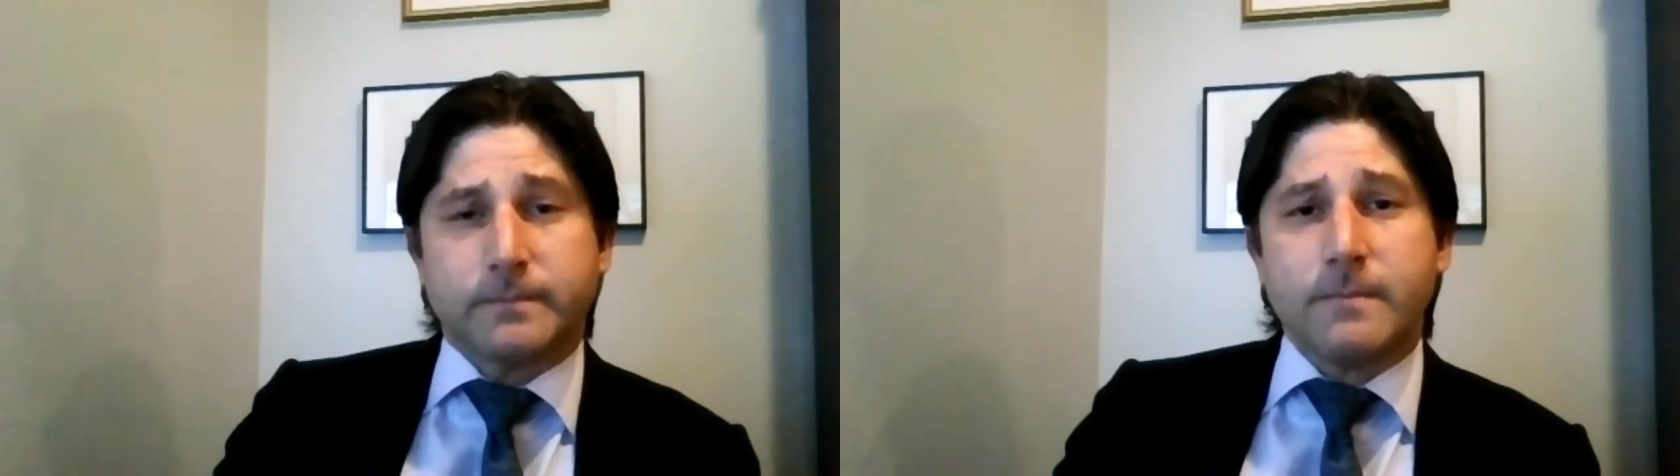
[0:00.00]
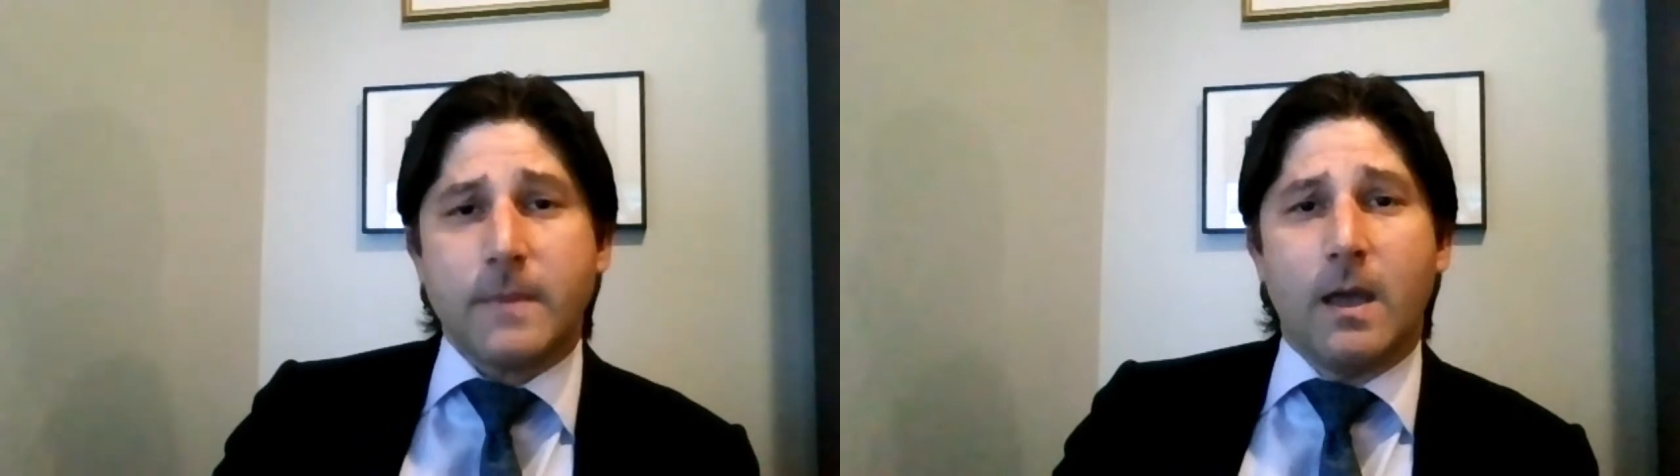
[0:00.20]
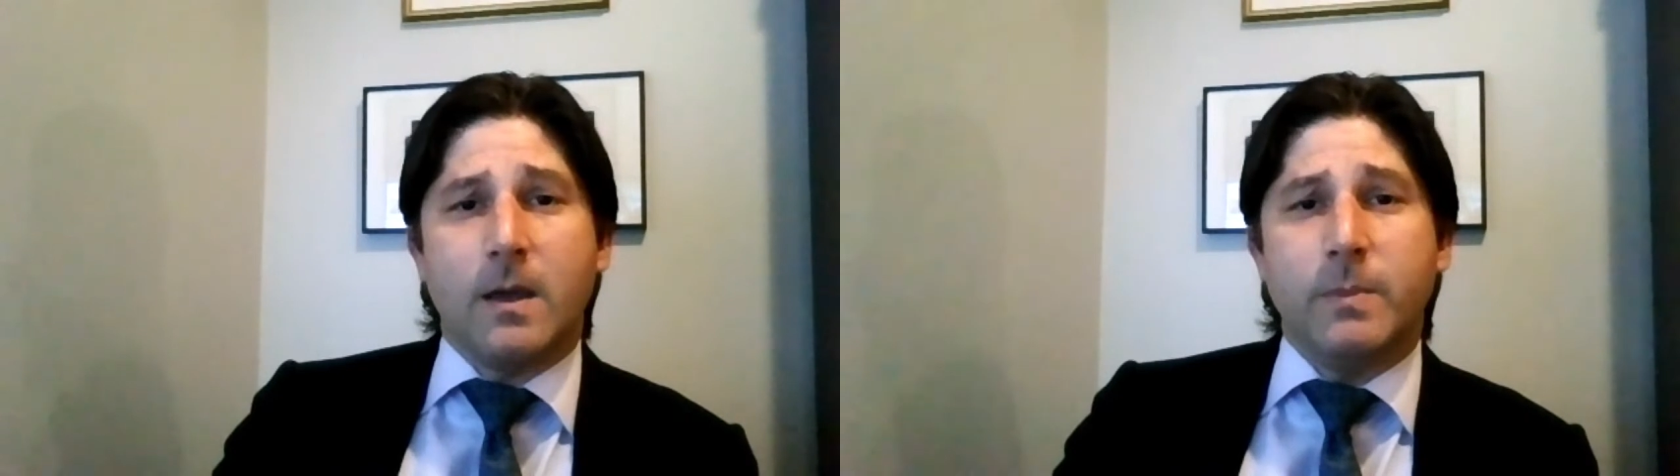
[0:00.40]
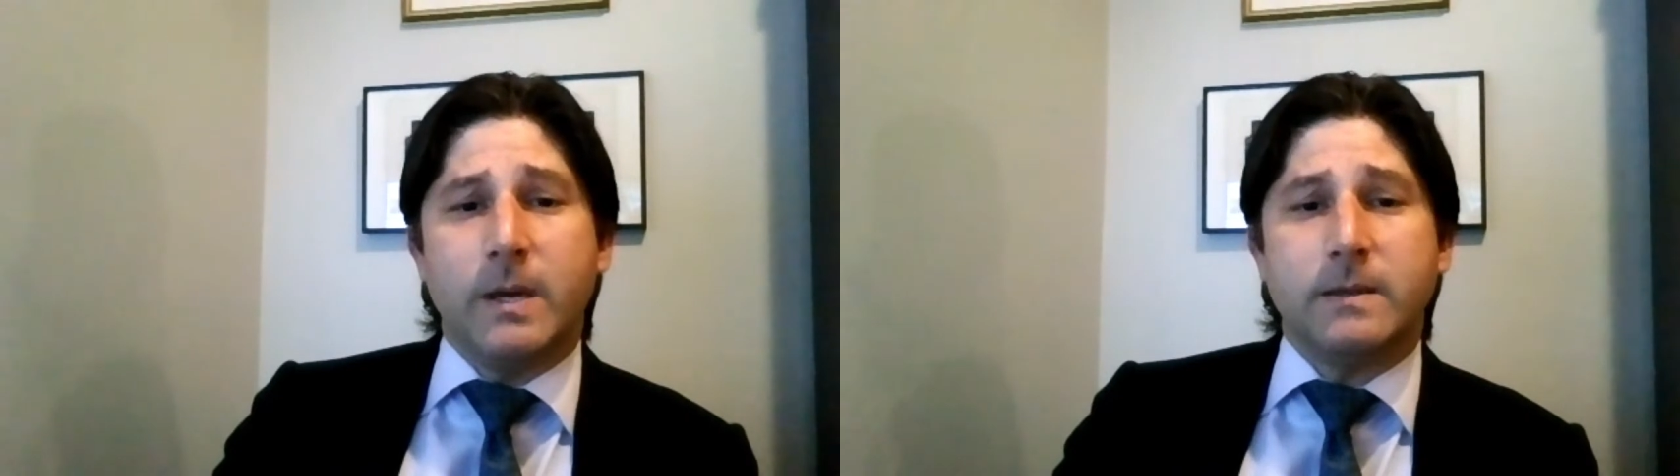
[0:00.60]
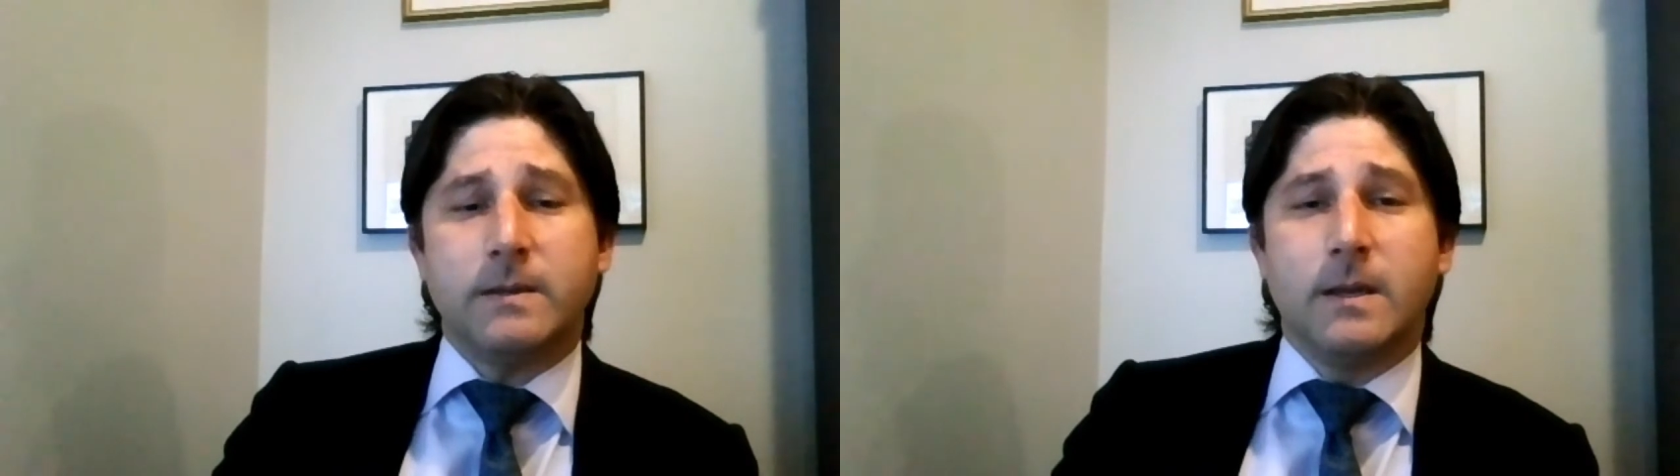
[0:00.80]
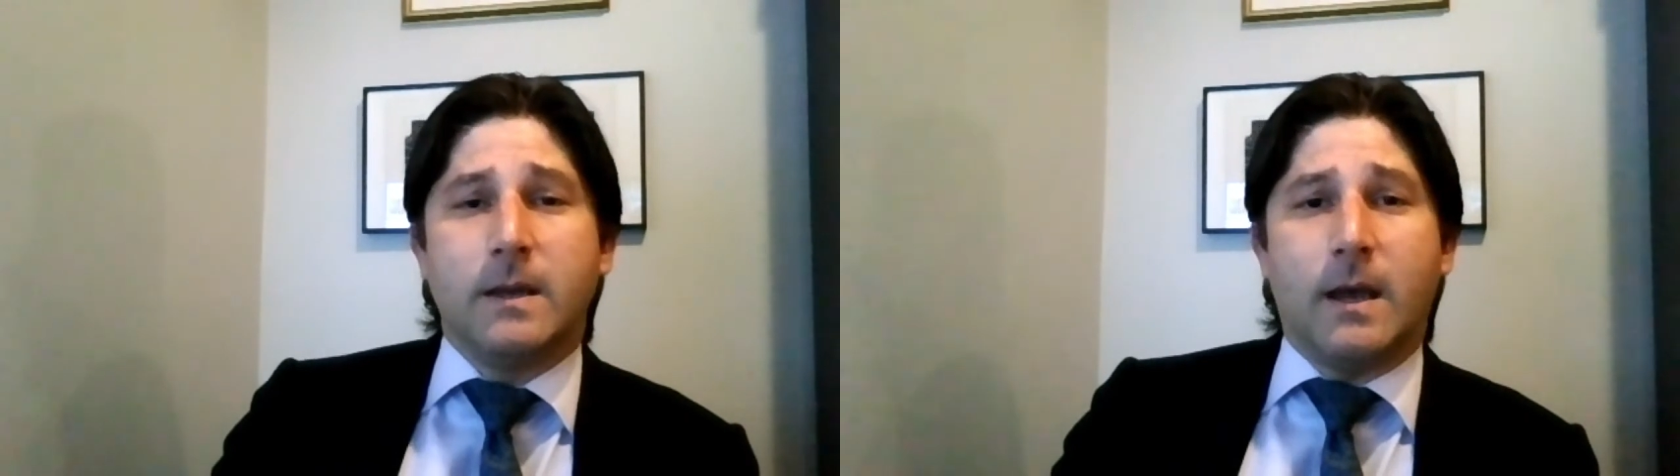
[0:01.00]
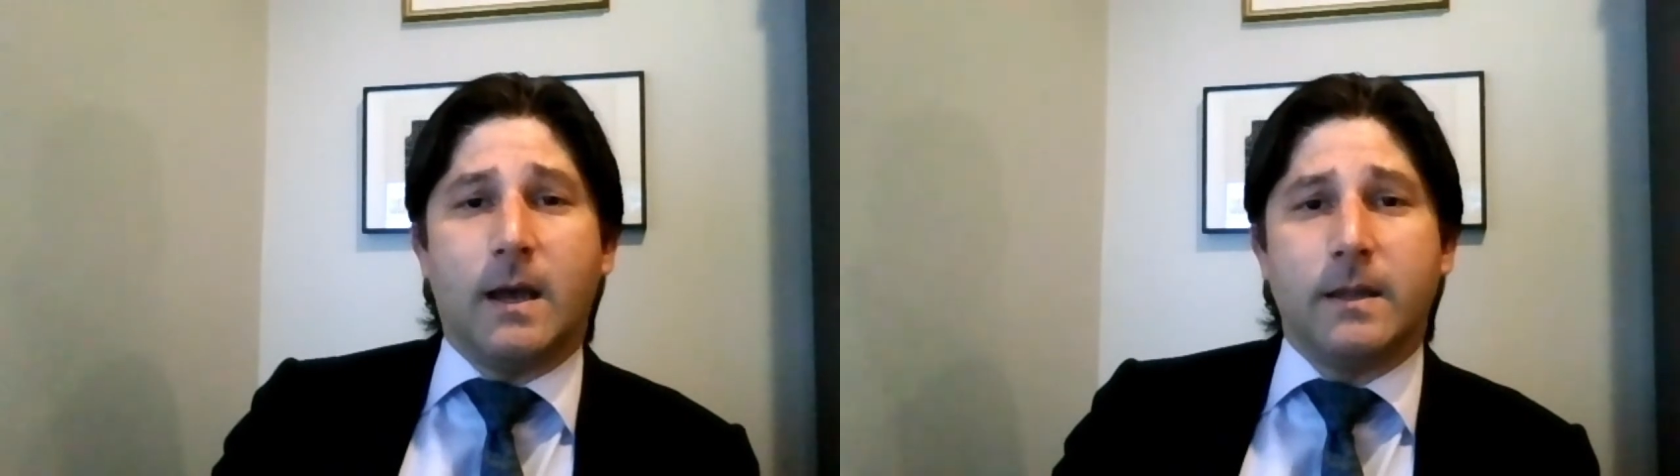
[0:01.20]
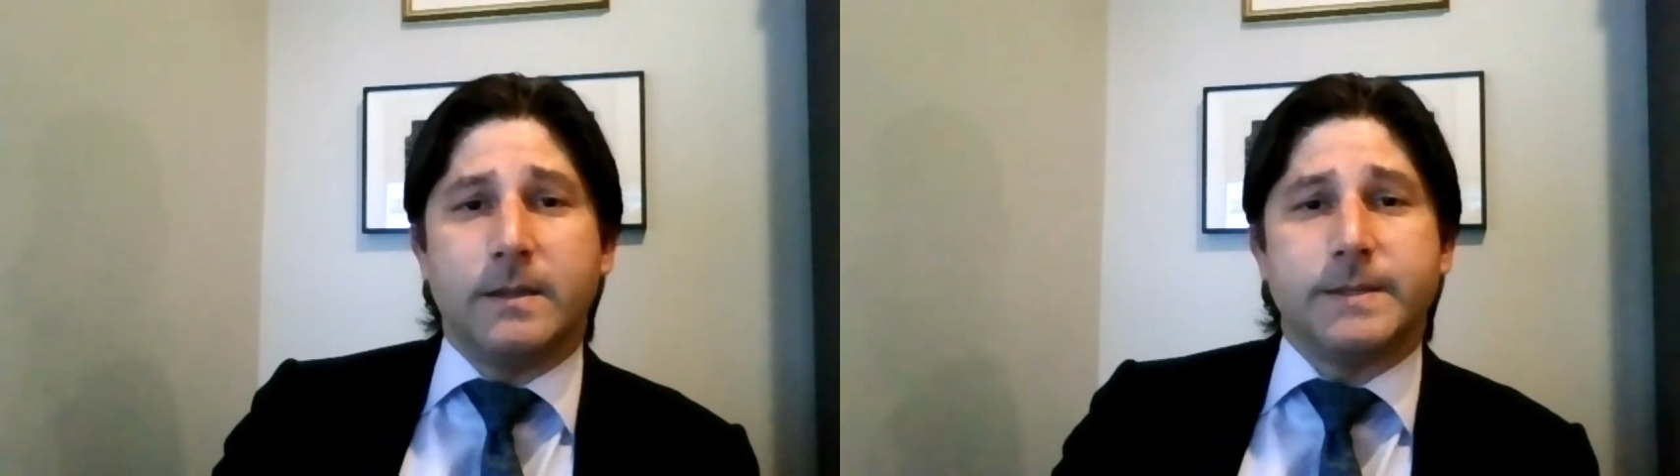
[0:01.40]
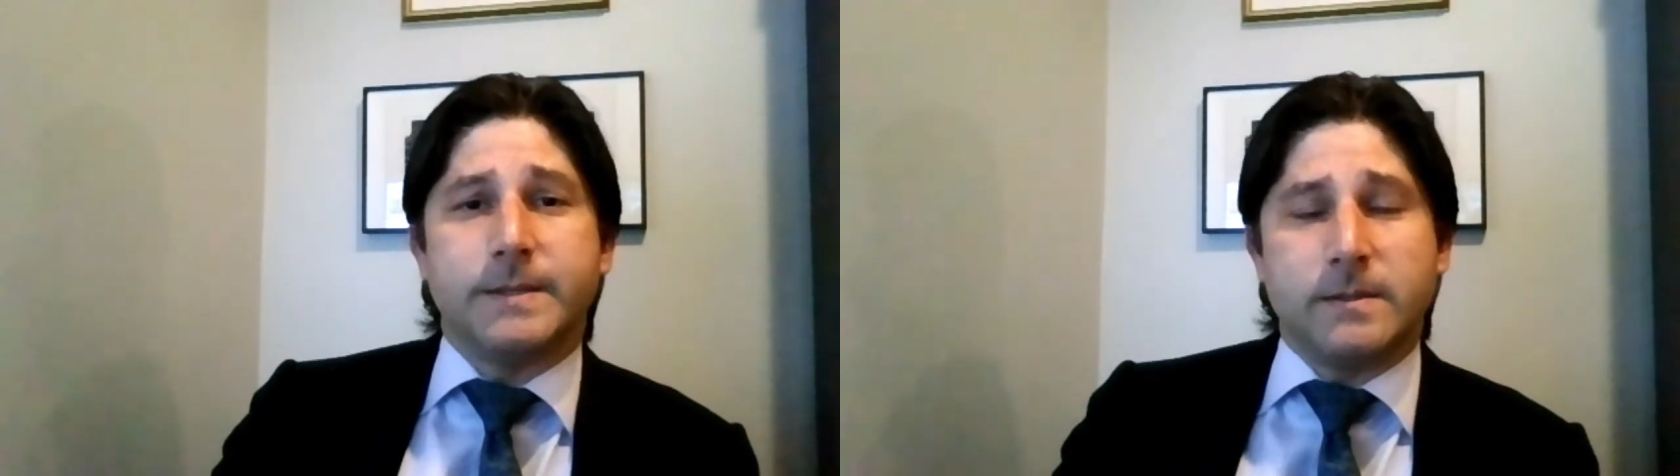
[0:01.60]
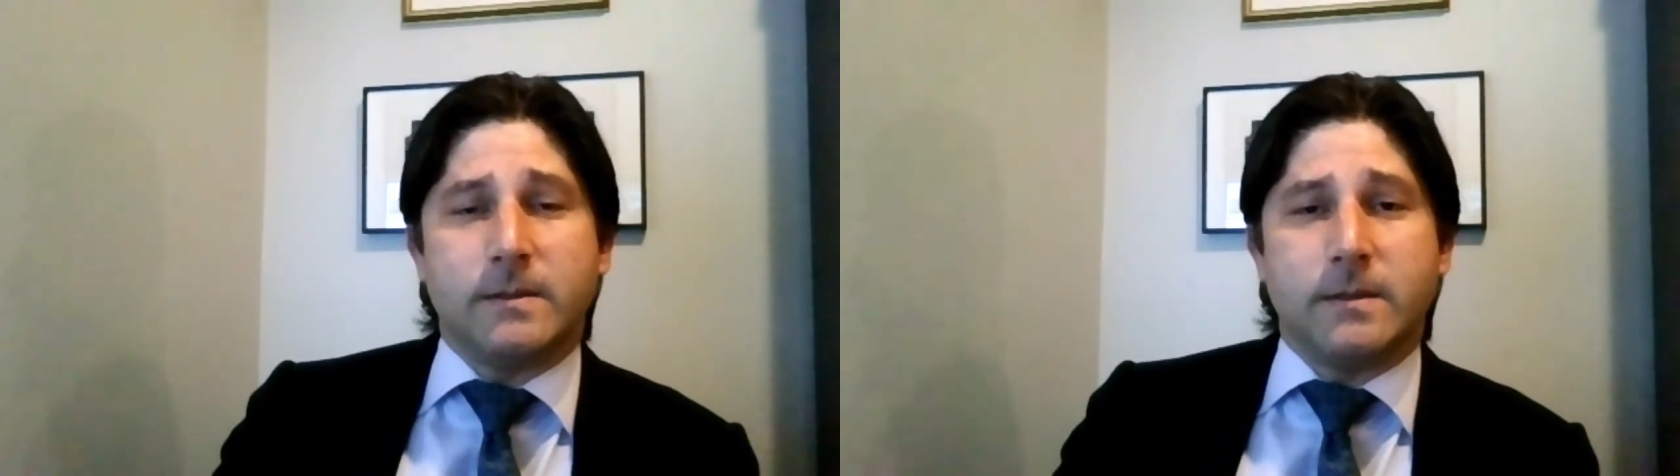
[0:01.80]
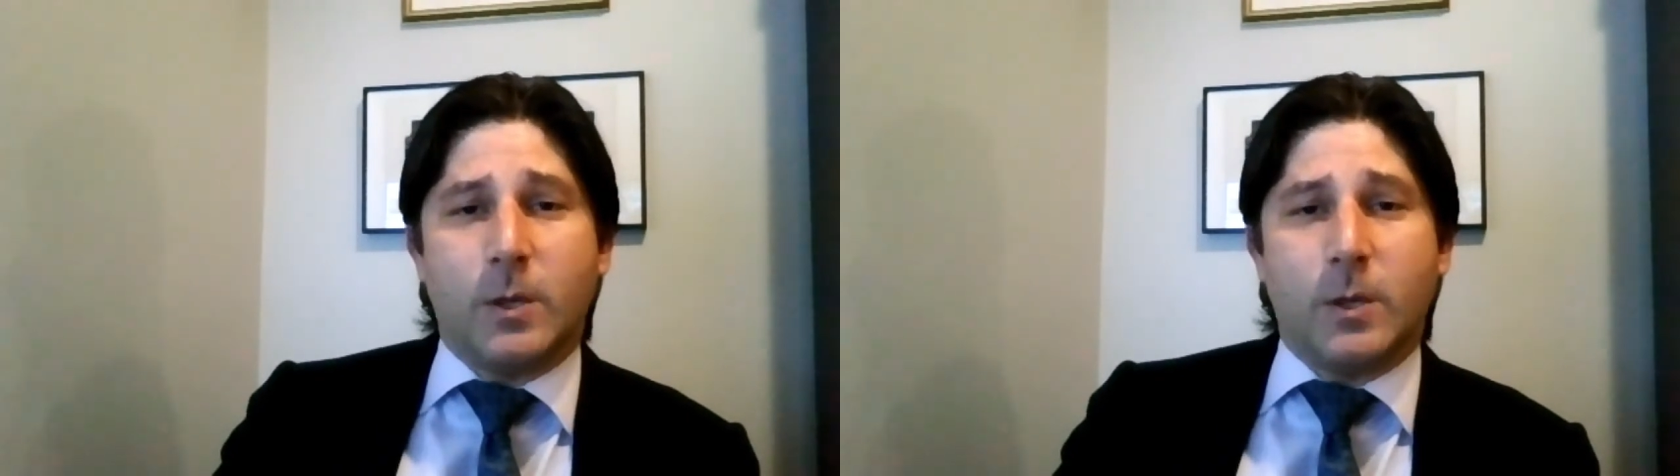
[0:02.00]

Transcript: But this is,